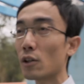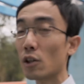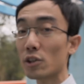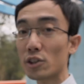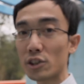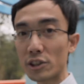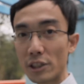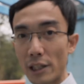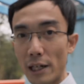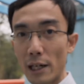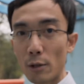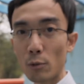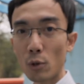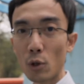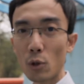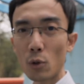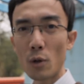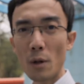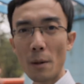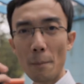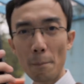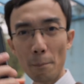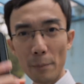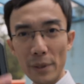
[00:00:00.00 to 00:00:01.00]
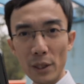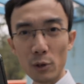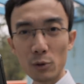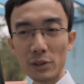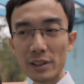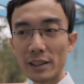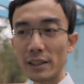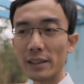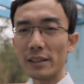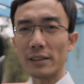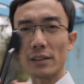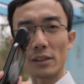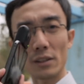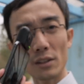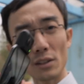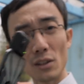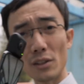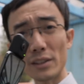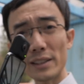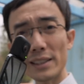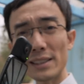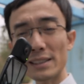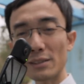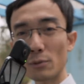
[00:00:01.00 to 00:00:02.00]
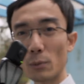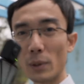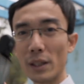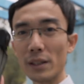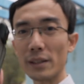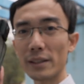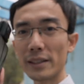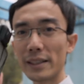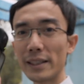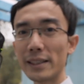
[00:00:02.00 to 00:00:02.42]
got gyro built in. Not this one.